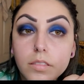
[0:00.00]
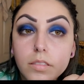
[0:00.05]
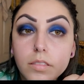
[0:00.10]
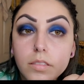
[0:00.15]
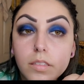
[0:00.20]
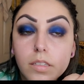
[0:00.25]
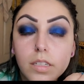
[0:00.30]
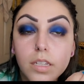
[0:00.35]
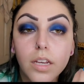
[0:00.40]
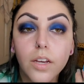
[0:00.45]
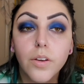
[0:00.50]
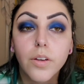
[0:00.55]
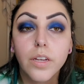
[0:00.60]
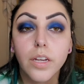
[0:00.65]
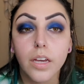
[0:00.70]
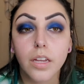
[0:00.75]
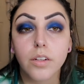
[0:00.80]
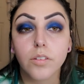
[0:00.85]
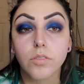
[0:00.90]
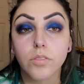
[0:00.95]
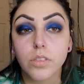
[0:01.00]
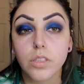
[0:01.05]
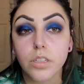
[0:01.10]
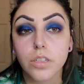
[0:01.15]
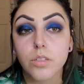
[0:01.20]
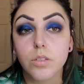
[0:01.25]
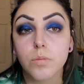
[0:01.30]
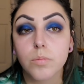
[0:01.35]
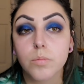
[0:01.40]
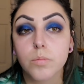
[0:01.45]
See how it kind of
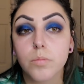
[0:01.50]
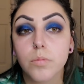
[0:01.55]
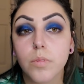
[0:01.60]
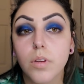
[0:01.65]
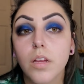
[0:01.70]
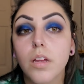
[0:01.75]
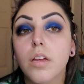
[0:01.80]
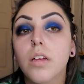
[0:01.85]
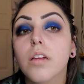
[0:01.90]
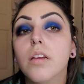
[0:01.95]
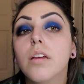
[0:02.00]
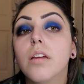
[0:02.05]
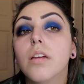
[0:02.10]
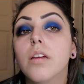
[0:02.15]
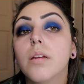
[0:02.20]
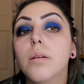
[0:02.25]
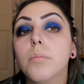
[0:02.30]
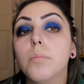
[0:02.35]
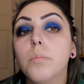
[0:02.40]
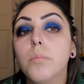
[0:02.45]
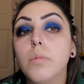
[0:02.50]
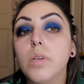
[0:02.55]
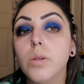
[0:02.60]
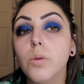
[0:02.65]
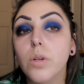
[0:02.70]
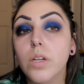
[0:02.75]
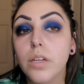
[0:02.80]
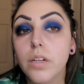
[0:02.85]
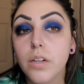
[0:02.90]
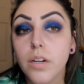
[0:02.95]
looks
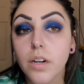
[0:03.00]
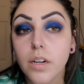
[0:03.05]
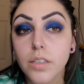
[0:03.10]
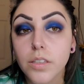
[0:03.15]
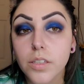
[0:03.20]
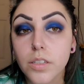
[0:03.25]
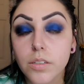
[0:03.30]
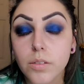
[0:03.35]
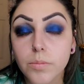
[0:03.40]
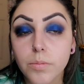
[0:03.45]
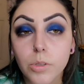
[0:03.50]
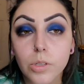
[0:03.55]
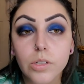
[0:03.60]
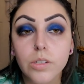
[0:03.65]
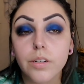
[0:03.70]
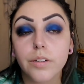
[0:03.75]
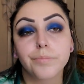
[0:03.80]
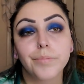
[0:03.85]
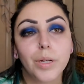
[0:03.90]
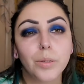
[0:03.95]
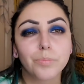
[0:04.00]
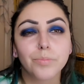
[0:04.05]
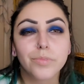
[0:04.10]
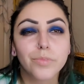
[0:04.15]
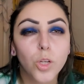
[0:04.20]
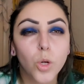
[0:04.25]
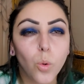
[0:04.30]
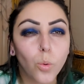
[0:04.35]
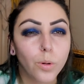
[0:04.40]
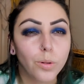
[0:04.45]
muted on the corner, or uh,
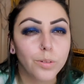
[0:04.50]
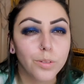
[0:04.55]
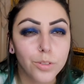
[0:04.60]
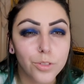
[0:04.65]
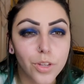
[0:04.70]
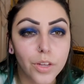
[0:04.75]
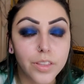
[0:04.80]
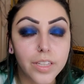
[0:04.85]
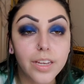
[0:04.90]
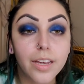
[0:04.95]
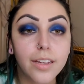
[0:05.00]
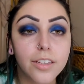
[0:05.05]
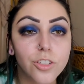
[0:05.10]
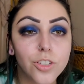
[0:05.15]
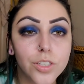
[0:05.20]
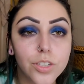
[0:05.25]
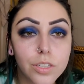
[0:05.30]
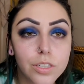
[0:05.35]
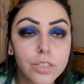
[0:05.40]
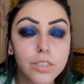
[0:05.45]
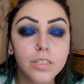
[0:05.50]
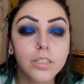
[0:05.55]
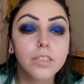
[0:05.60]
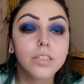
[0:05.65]
corners, on the edges.